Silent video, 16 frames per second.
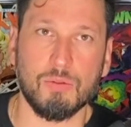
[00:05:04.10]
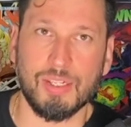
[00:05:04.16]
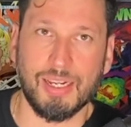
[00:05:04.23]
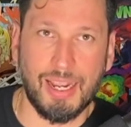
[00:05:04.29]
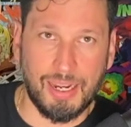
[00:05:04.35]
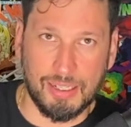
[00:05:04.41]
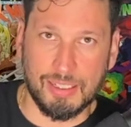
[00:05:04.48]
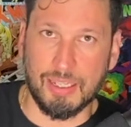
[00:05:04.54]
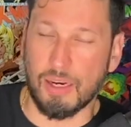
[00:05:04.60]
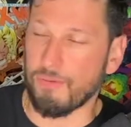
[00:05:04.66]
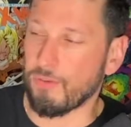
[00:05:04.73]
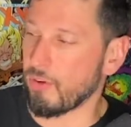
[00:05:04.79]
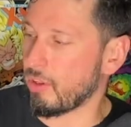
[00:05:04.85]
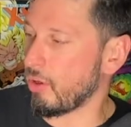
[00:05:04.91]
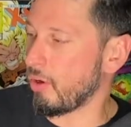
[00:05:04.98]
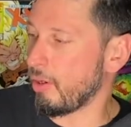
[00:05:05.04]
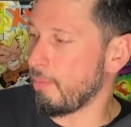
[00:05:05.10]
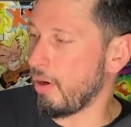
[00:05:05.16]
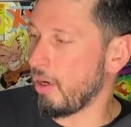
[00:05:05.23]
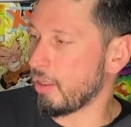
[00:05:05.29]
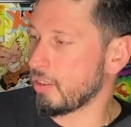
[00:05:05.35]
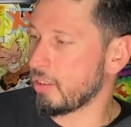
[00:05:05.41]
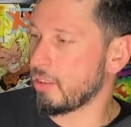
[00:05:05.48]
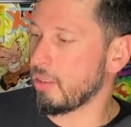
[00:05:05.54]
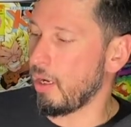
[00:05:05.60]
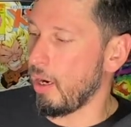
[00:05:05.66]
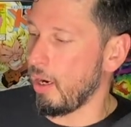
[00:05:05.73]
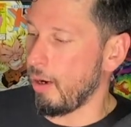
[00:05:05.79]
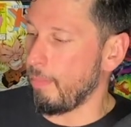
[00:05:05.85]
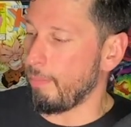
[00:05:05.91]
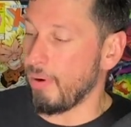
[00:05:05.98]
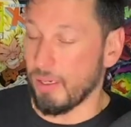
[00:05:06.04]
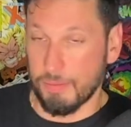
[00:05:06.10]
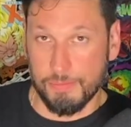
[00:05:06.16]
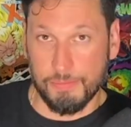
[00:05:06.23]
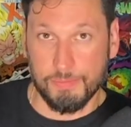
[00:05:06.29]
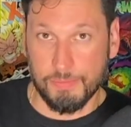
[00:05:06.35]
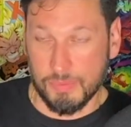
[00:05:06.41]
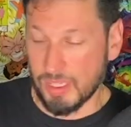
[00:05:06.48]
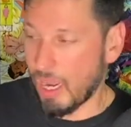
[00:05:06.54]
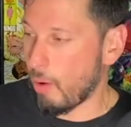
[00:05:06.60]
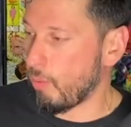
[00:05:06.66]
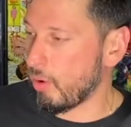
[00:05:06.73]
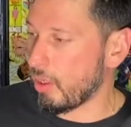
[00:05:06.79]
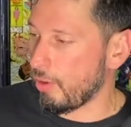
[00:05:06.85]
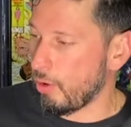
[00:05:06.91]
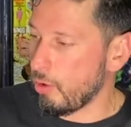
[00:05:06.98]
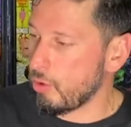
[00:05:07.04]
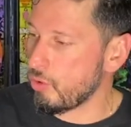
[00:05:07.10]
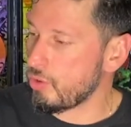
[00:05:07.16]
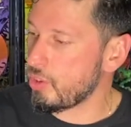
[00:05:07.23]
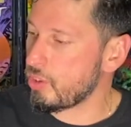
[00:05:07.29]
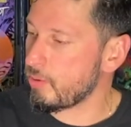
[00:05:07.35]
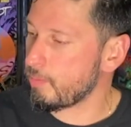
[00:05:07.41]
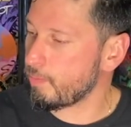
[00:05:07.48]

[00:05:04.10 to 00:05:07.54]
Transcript: think I could sell it for 30 bucks, but got one of those.